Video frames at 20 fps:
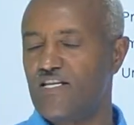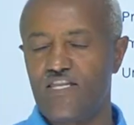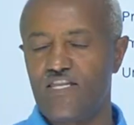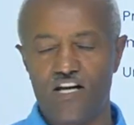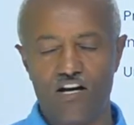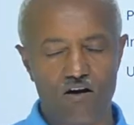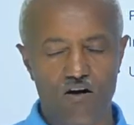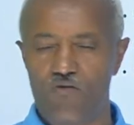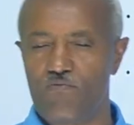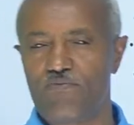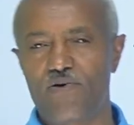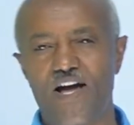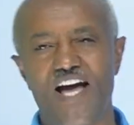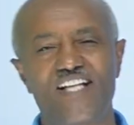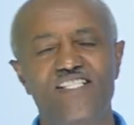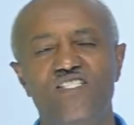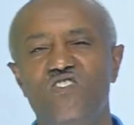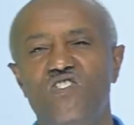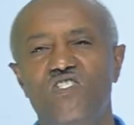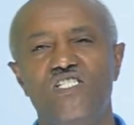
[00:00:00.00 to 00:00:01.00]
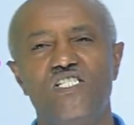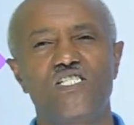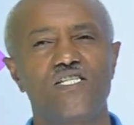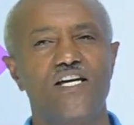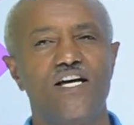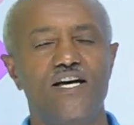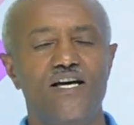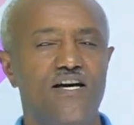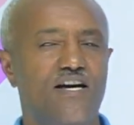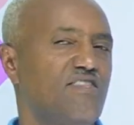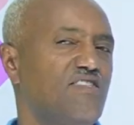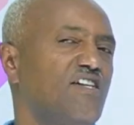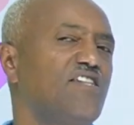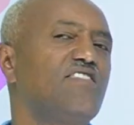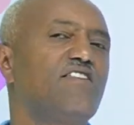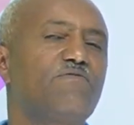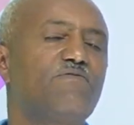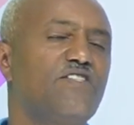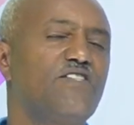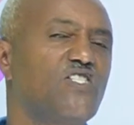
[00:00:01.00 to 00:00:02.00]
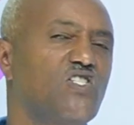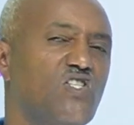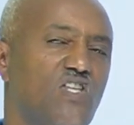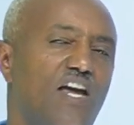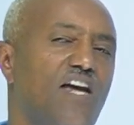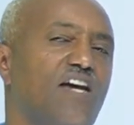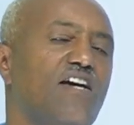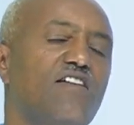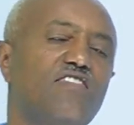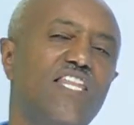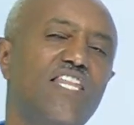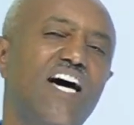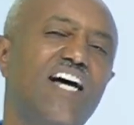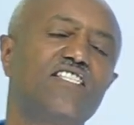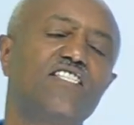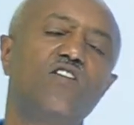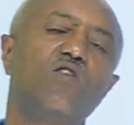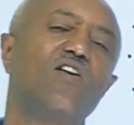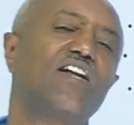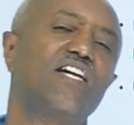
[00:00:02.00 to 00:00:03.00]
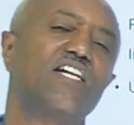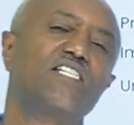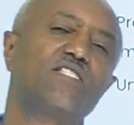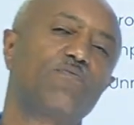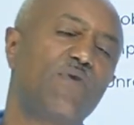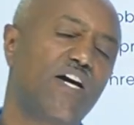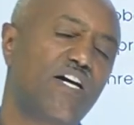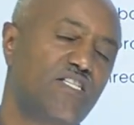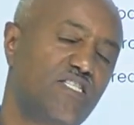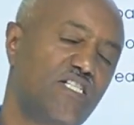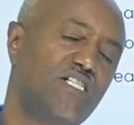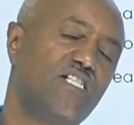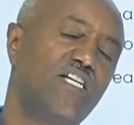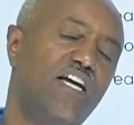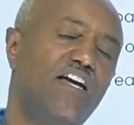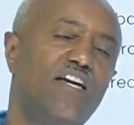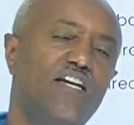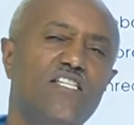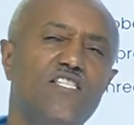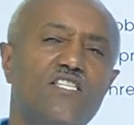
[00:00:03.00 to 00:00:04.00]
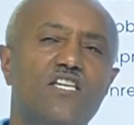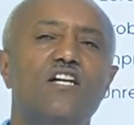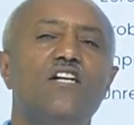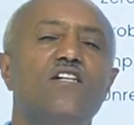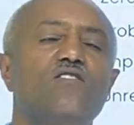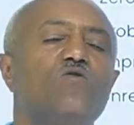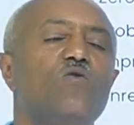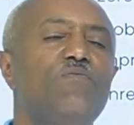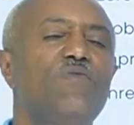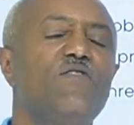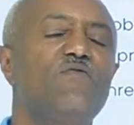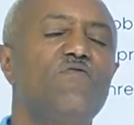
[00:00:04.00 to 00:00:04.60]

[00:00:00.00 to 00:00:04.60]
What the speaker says: their own patterns, and then the first thing that you are expected is to be